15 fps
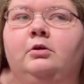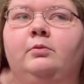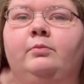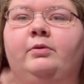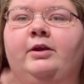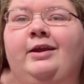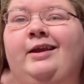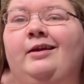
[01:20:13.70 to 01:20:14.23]

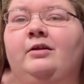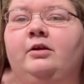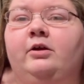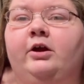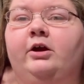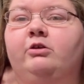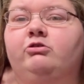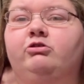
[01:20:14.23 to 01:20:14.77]
play Candy
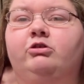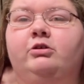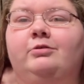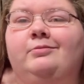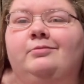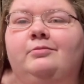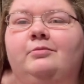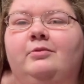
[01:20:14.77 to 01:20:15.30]
Crush,
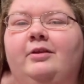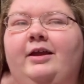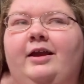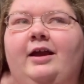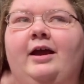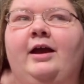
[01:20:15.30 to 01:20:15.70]
and like,